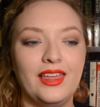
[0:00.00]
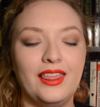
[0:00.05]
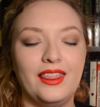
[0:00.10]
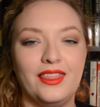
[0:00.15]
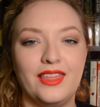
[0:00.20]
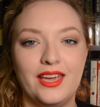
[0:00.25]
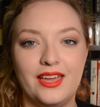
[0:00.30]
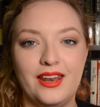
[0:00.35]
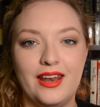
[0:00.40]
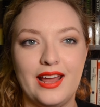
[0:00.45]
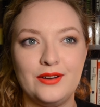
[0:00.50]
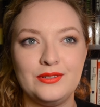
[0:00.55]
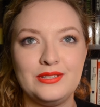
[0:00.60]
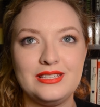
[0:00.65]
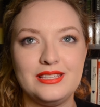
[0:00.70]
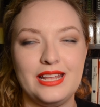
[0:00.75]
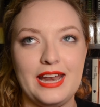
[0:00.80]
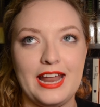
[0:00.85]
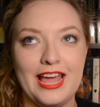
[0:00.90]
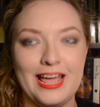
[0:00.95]
they
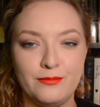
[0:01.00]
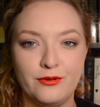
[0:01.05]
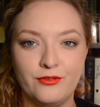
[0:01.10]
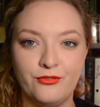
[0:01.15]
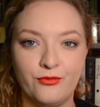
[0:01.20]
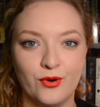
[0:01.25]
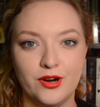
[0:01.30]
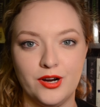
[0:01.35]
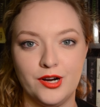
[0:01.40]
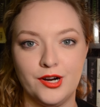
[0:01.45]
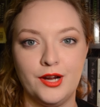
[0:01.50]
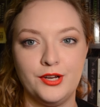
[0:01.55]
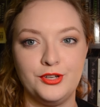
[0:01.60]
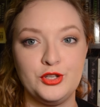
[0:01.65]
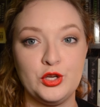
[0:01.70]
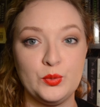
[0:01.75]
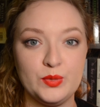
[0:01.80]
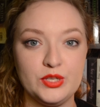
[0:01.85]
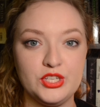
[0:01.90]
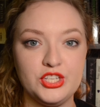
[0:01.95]
announced the night before
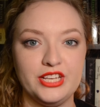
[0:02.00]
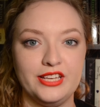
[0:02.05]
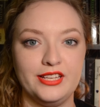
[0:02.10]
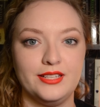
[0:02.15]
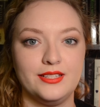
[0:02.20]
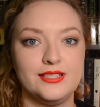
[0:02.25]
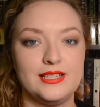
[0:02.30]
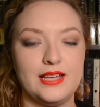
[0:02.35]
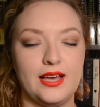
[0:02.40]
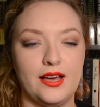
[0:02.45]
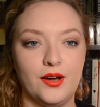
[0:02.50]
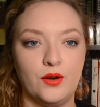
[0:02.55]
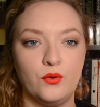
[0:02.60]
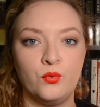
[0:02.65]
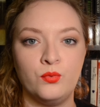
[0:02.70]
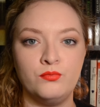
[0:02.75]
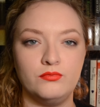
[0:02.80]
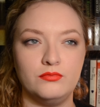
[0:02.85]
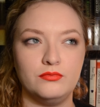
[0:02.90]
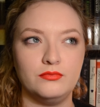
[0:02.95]
Dope Machines
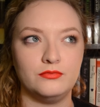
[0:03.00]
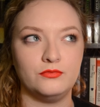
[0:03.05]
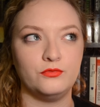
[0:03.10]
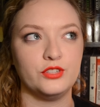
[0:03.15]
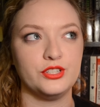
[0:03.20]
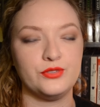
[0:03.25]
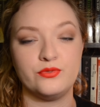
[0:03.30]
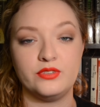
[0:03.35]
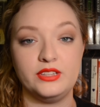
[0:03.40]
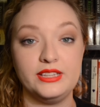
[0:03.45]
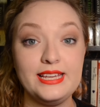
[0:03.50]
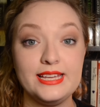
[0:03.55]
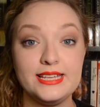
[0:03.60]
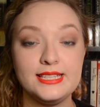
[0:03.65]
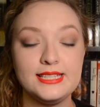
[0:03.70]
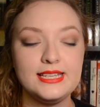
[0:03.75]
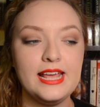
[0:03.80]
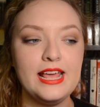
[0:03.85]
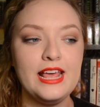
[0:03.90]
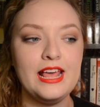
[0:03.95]
was
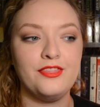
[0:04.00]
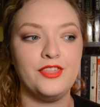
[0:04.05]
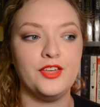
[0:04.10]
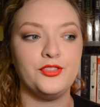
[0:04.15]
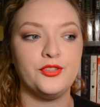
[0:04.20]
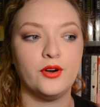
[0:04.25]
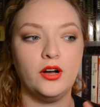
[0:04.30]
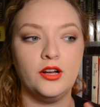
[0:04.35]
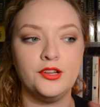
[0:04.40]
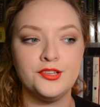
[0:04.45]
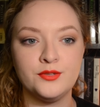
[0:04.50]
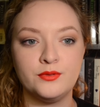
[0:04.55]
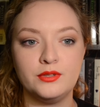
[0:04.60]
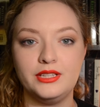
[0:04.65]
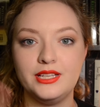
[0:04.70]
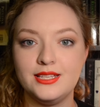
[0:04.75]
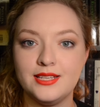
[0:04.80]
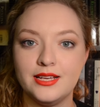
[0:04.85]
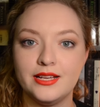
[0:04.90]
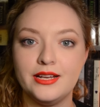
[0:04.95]
released that they're also
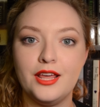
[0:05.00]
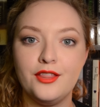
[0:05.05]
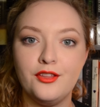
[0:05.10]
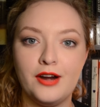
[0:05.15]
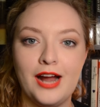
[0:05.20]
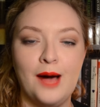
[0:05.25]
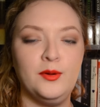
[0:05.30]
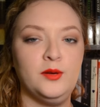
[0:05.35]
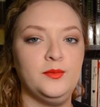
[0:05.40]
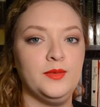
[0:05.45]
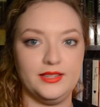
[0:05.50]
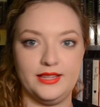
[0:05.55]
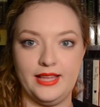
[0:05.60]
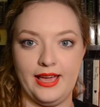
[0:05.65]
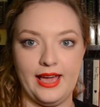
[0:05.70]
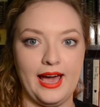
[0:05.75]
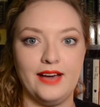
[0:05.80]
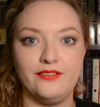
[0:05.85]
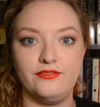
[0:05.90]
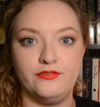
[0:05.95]
releasing another album that they
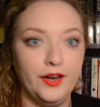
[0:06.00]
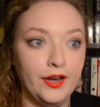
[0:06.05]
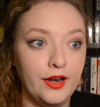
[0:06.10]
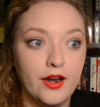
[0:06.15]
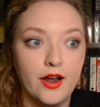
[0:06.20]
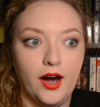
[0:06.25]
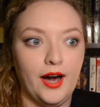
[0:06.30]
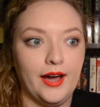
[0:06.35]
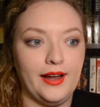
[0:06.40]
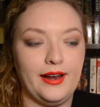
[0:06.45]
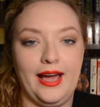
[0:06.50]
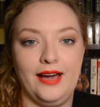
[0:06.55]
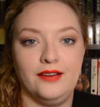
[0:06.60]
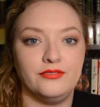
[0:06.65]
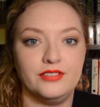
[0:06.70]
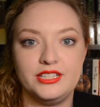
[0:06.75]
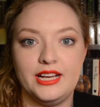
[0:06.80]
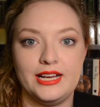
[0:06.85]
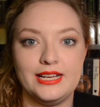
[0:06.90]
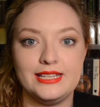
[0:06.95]
have not
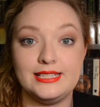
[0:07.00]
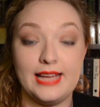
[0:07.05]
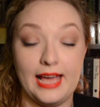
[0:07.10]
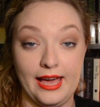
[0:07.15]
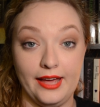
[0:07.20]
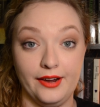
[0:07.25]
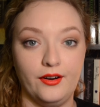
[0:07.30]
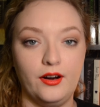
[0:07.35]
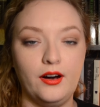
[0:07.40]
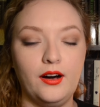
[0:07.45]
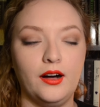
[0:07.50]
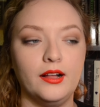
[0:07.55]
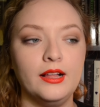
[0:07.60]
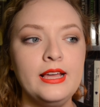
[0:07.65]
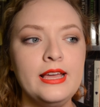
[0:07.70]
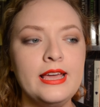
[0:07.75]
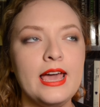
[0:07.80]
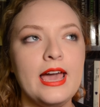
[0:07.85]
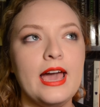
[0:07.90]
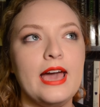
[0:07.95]
advertised at all,
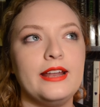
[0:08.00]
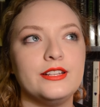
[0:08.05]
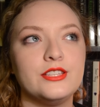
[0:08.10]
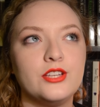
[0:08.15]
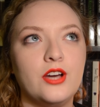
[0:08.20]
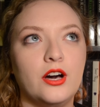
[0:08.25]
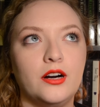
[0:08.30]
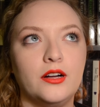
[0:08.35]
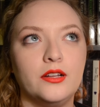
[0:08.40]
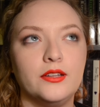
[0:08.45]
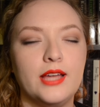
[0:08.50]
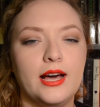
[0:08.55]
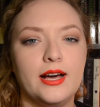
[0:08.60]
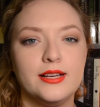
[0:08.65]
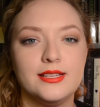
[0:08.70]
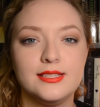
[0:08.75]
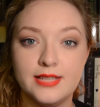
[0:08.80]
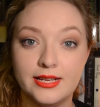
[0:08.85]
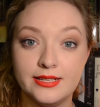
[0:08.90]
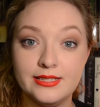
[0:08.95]
and it's called
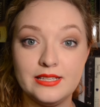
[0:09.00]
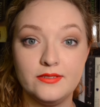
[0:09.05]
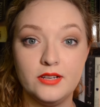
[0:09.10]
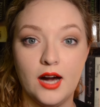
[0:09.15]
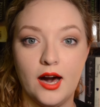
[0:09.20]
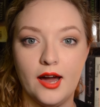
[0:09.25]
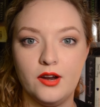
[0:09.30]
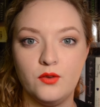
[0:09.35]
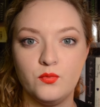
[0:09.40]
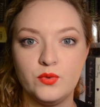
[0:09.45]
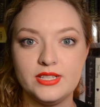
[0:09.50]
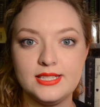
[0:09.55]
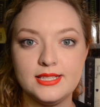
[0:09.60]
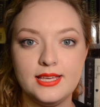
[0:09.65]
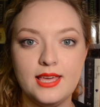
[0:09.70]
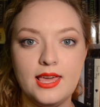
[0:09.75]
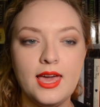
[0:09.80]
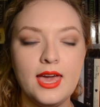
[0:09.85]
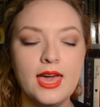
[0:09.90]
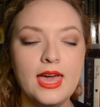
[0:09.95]
Sons of God and
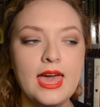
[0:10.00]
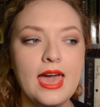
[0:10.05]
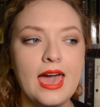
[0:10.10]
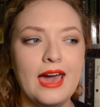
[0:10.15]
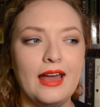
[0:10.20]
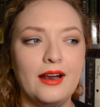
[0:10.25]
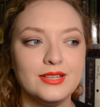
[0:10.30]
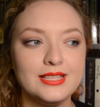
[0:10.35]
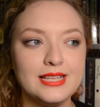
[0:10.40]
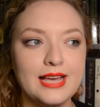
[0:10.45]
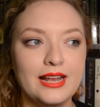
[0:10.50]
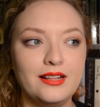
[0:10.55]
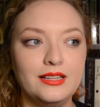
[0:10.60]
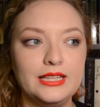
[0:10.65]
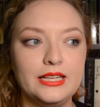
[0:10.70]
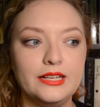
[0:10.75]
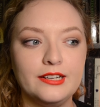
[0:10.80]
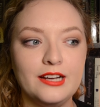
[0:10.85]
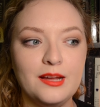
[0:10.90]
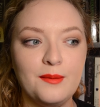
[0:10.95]
Whiskey, and I was kind of
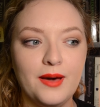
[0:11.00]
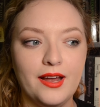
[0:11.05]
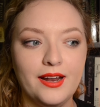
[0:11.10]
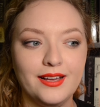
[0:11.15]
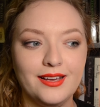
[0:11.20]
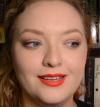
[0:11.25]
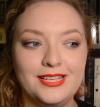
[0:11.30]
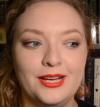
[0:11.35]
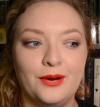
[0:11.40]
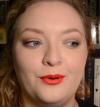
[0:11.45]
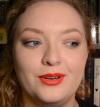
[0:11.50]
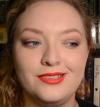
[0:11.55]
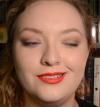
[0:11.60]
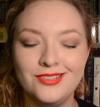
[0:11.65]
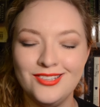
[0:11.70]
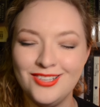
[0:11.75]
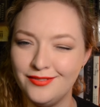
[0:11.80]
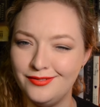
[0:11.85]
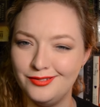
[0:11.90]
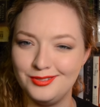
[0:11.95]
leery about it because I
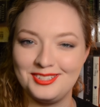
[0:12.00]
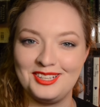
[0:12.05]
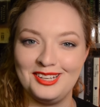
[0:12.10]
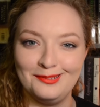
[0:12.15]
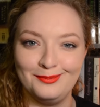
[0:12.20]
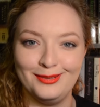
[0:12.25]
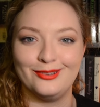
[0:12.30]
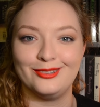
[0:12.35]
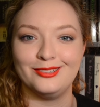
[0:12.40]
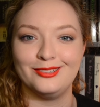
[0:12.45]
wasn't sure if it was going to be